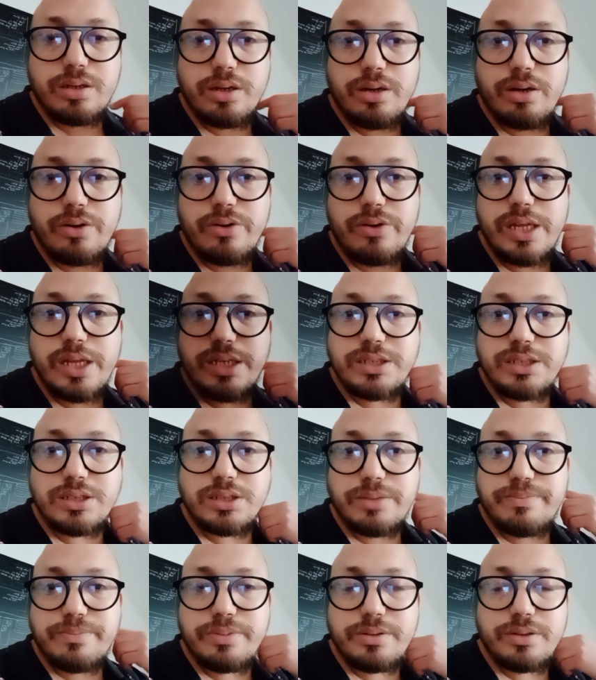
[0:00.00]

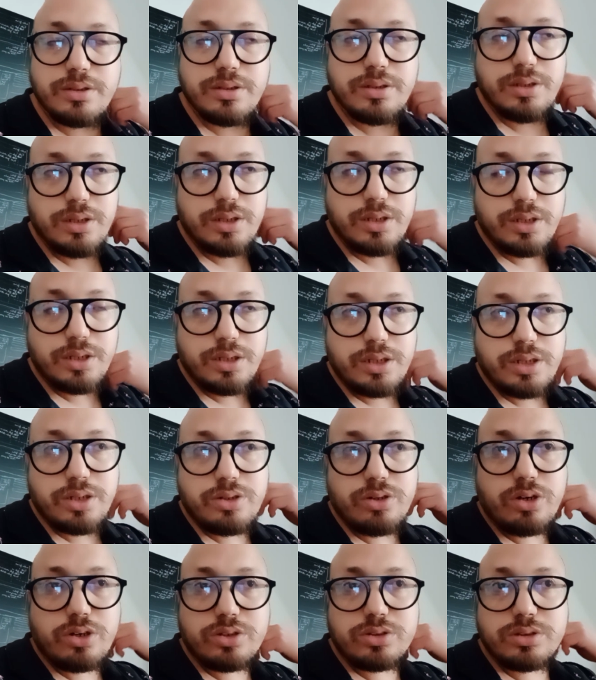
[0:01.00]
relationship,
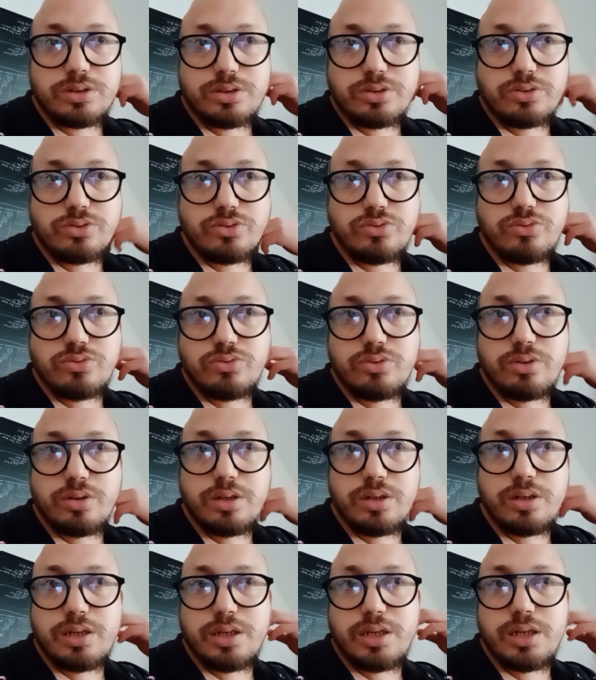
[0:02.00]
in order to,
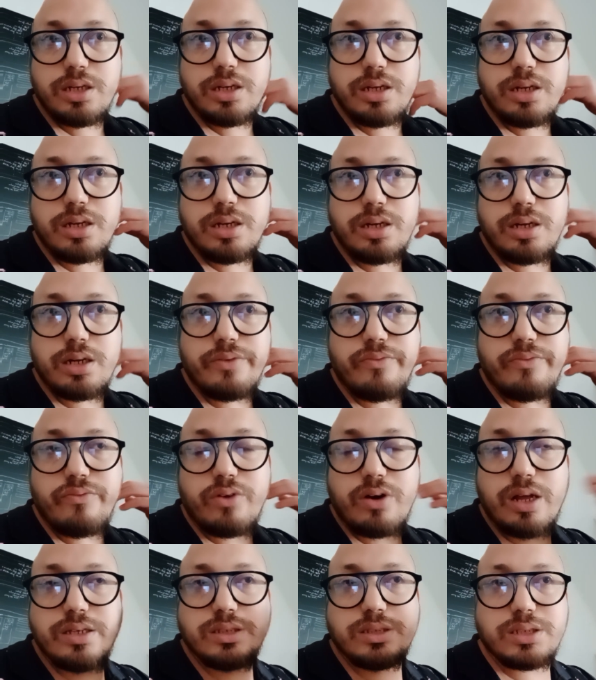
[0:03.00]
for
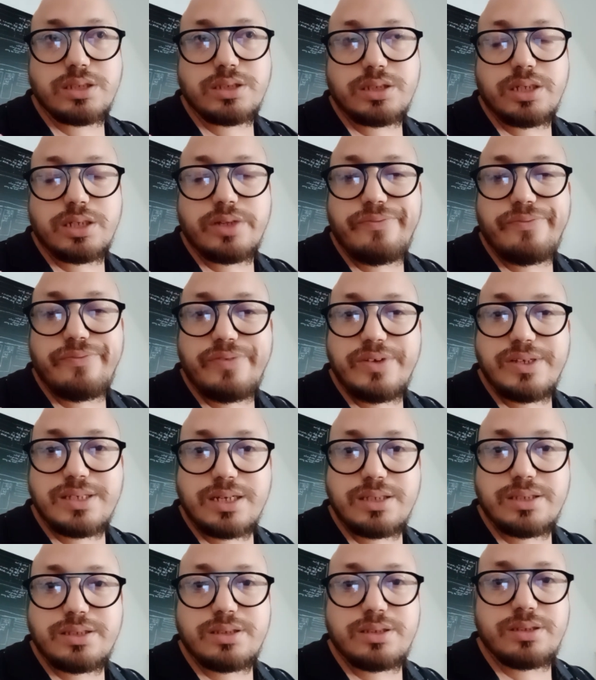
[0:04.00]
instance, in
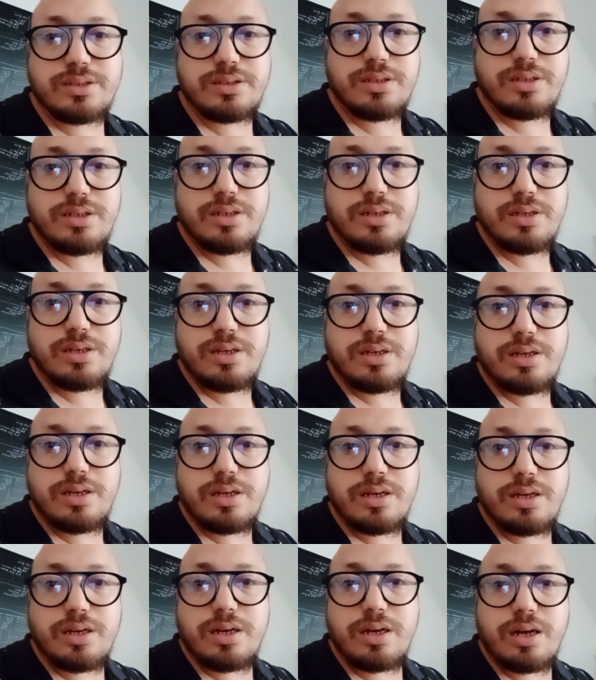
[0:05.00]
physics,
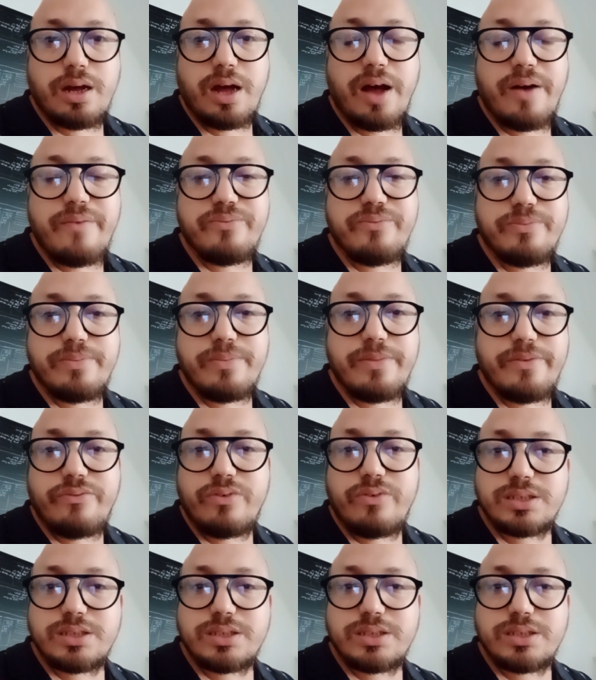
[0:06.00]
have, for